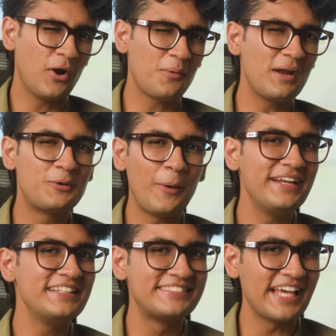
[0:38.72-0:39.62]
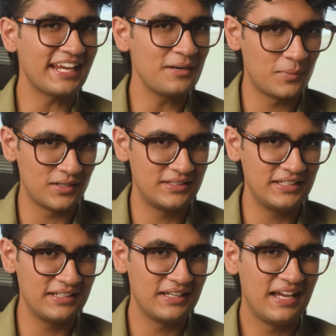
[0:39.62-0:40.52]
But on my 22nd
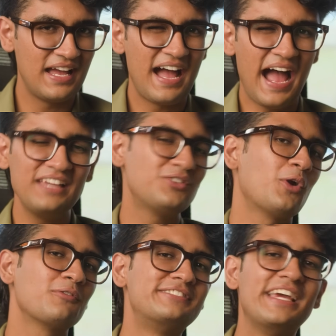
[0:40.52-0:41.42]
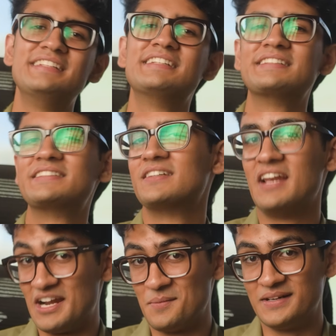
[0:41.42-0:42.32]
birthday, I thought of changing this a
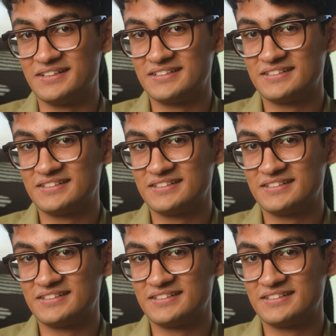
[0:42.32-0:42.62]
little bit.